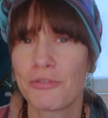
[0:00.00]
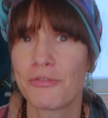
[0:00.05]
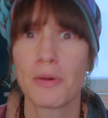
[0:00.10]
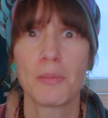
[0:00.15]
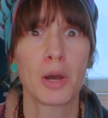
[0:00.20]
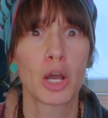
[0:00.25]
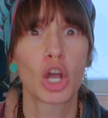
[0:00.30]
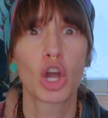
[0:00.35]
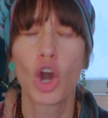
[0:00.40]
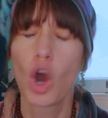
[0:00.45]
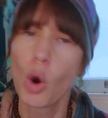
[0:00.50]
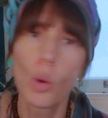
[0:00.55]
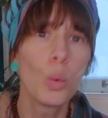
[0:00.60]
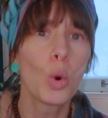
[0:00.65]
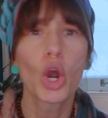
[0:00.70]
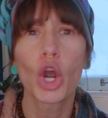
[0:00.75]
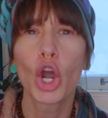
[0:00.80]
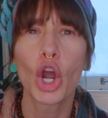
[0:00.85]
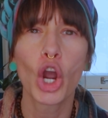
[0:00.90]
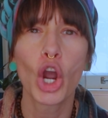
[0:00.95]
from a
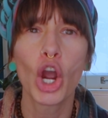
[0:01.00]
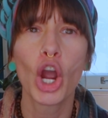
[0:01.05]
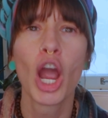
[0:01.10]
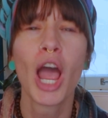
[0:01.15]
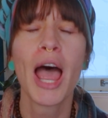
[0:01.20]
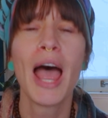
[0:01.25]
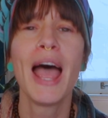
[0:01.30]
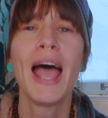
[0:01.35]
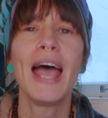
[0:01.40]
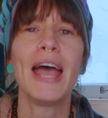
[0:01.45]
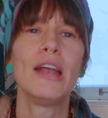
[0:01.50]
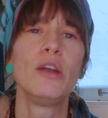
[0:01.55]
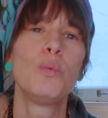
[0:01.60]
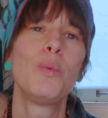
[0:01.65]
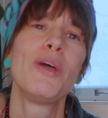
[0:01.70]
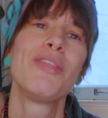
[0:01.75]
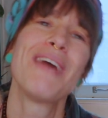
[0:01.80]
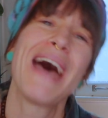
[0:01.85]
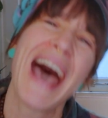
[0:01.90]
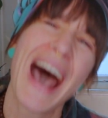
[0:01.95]
coworker, and
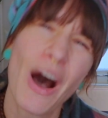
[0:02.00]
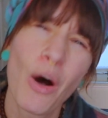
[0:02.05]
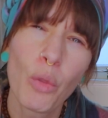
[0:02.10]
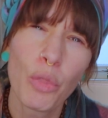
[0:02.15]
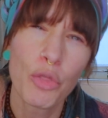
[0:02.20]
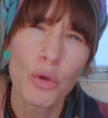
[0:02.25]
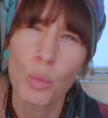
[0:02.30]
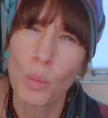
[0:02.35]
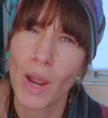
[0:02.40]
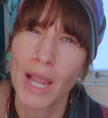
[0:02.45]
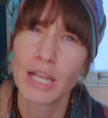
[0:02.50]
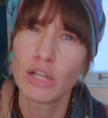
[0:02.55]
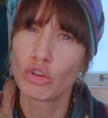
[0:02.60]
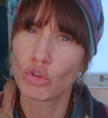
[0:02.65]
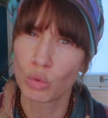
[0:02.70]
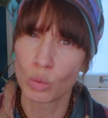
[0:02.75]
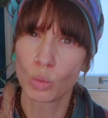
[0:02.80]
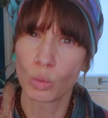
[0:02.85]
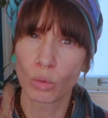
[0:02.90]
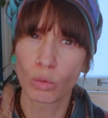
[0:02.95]
without the right
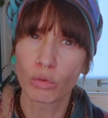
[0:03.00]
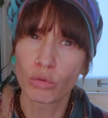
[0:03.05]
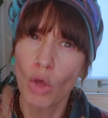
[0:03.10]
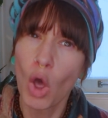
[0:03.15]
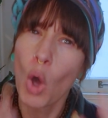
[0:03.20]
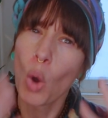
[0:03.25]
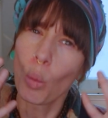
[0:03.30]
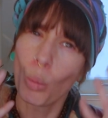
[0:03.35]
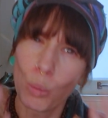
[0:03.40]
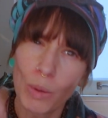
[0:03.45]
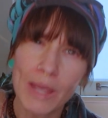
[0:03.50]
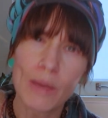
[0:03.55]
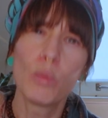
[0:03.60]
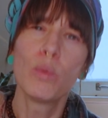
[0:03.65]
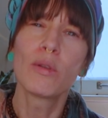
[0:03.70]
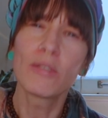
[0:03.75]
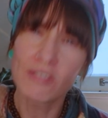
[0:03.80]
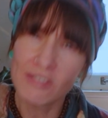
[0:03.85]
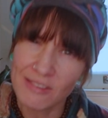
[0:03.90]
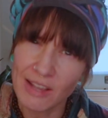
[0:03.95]
tools, we
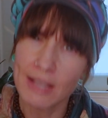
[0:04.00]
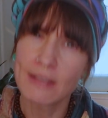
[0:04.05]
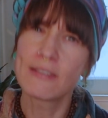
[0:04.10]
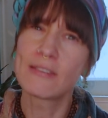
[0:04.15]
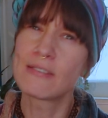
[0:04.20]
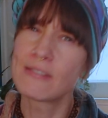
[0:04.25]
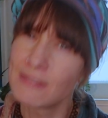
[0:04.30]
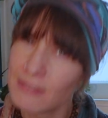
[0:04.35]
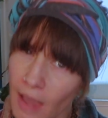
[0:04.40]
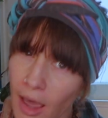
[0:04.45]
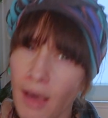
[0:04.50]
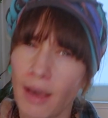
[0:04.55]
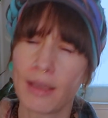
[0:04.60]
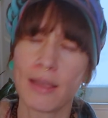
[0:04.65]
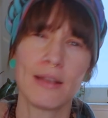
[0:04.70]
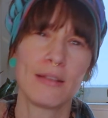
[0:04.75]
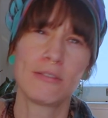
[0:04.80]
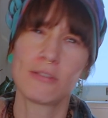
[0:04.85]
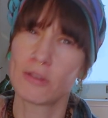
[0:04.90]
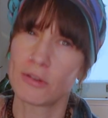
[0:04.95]
will stay
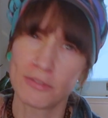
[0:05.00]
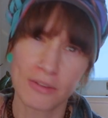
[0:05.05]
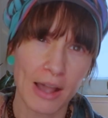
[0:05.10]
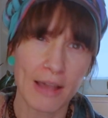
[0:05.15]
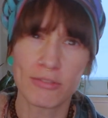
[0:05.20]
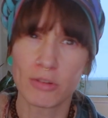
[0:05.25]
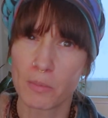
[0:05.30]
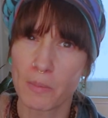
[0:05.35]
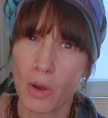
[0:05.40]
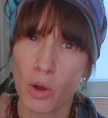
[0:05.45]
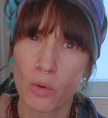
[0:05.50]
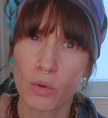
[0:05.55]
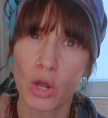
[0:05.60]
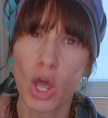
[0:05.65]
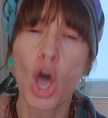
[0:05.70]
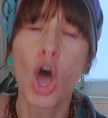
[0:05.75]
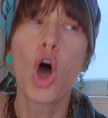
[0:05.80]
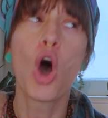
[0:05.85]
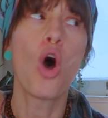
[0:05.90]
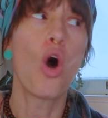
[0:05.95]
stuck in survival mode,
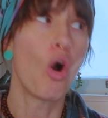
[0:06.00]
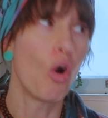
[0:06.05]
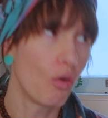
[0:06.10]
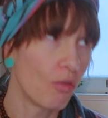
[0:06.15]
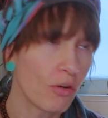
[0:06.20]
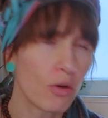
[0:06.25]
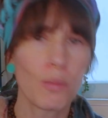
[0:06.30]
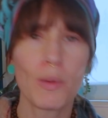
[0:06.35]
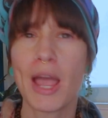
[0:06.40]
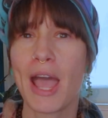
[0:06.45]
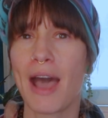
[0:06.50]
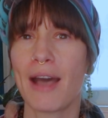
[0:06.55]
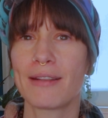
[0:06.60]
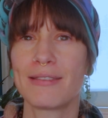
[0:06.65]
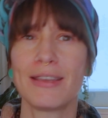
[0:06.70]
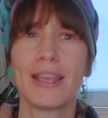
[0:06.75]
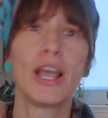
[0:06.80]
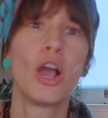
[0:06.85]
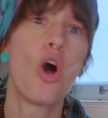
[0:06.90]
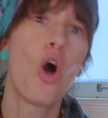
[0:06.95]

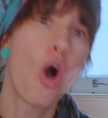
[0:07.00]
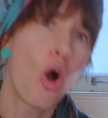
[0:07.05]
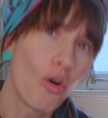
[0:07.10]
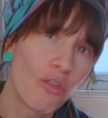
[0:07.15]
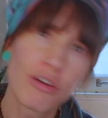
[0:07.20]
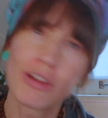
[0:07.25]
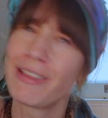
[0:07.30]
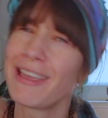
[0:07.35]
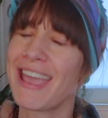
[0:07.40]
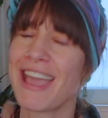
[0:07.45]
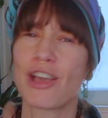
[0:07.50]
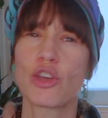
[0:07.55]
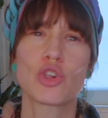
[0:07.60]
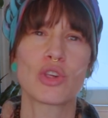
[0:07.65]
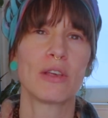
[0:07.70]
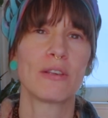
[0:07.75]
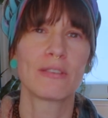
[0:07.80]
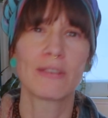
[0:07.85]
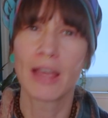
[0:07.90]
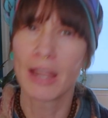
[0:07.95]
overreacting, overly
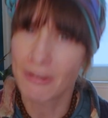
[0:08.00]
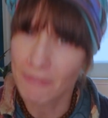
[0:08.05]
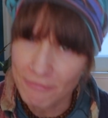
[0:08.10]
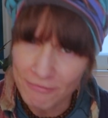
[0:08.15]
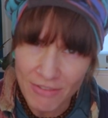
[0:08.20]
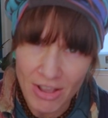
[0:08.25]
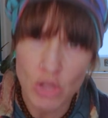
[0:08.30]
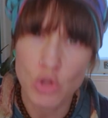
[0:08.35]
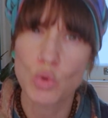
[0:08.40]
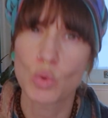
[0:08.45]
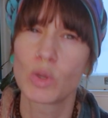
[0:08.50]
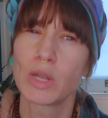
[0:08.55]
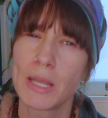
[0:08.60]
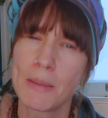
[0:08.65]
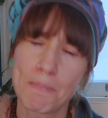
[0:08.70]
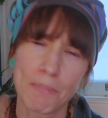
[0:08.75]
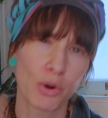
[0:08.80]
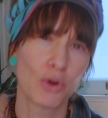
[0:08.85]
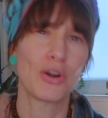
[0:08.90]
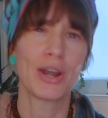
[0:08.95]
anxious, and
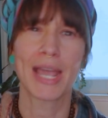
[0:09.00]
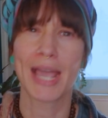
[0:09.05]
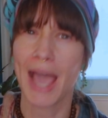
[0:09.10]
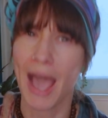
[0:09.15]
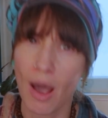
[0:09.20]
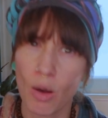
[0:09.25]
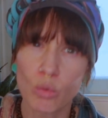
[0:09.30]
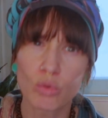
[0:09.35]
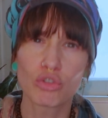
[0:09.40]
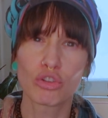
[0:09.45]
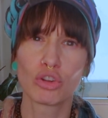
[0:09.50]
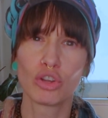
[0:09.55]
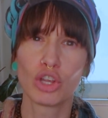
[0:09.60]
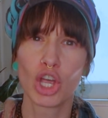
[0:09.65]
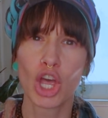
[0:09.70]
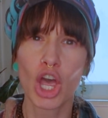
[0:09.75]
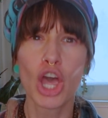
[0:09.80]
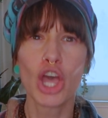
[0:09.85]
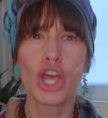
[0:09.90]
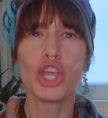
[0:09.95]
eventually burning out.
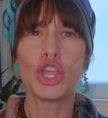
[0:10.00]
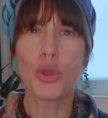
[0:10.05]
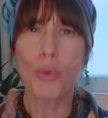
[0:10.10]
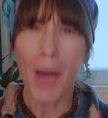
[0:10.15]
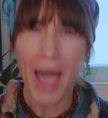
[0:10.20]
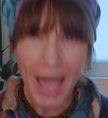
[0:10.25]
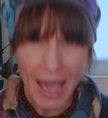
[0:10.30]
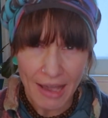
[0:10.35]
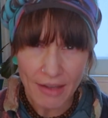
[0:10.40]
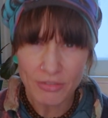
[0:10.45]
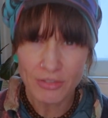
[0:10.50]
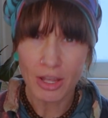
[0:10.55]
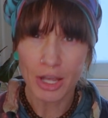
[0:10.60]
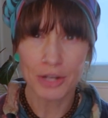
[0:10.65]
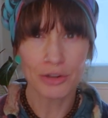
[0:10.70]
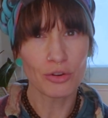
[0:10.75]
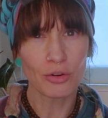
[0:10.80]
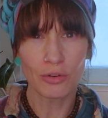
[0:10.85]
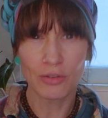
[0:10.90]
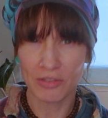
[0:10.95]
You have to
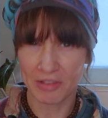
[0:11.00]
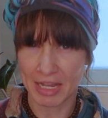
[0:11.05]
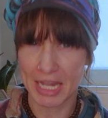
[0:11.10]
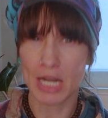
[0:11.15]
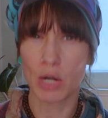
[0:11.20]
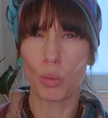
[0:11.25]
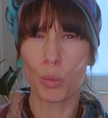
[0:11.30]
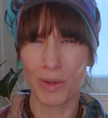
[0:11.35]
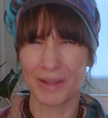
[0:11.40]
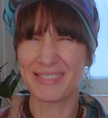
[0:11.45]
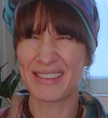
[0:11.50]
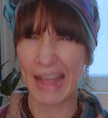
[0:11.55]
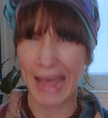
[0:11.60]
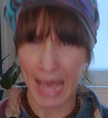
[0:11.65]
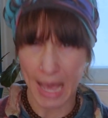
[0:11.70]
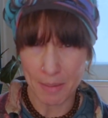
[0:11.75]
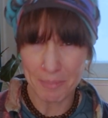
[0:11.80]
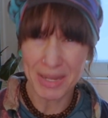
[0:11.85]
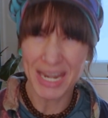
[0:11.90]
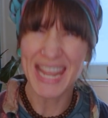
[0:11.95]
understand what's
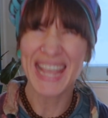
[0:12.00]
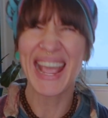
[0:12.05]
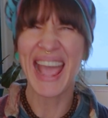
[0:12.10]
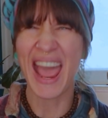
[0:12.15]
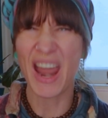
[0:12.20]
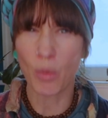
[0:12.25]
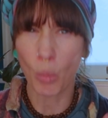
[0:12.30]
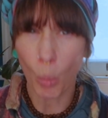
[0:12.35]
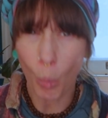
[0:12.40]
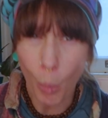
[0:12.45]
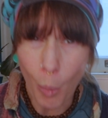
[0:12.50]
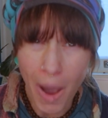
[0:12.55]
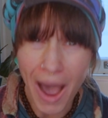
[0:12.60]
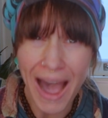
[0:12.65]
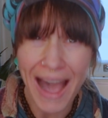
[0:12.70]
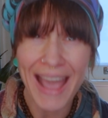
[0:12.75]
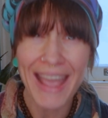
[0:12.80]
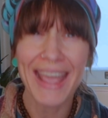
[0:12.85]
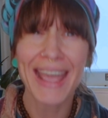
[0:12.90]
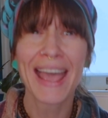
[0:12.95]
happening and
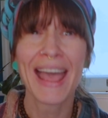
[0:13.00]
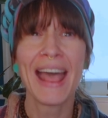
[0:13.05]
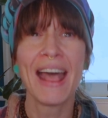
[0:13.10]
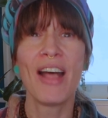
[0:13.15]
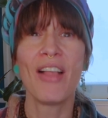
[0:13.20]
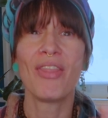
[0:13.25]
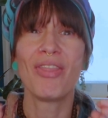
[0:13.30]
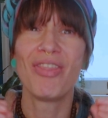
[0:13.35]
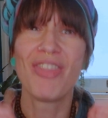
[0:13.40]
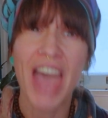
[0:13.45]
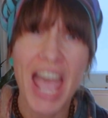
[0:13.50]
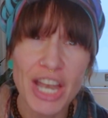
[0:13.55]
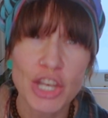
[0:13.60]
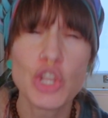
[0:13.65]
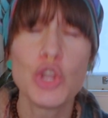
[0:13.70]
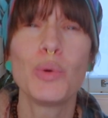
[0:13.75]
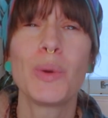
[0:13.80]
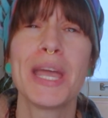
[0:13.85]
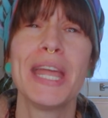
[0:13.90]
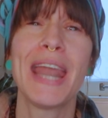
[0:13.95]
why, then
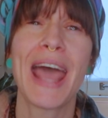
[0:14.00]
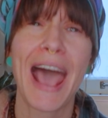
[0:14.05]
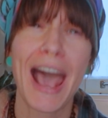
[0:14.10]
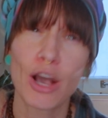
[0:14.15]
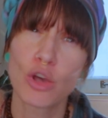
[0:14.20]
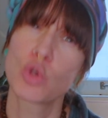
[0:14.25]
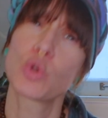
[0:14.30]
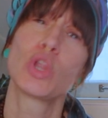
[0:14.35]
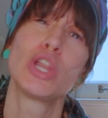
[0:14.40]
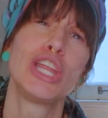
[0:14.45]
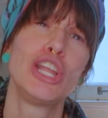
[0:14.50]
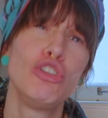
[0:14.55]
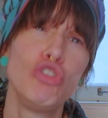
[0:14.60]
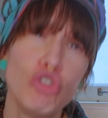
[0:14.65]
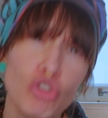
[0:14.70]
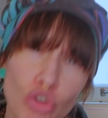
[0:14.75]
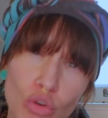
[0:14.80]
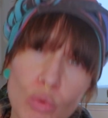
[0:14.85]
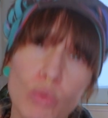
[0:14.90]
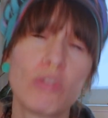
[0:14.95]
you can actually
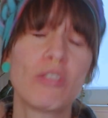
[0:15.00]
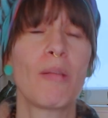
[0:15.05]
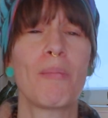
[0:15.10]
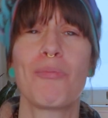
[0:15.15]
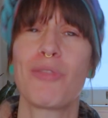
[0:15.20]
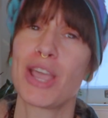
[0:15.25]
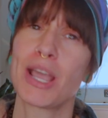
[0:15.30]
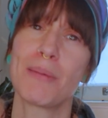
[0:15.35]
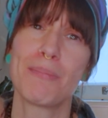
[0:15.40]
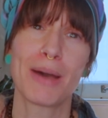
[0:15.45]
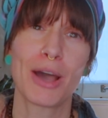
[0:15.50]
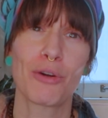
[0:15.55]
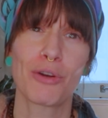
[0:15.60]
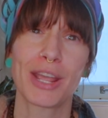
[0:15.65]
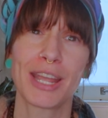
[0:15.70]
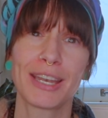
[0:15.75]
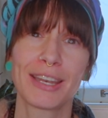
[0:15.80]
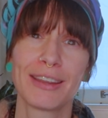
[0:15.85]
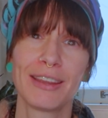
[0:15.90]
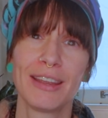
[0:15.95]
do something about
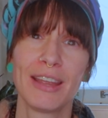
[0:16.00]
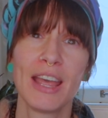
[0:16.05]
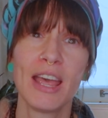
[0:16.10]
it.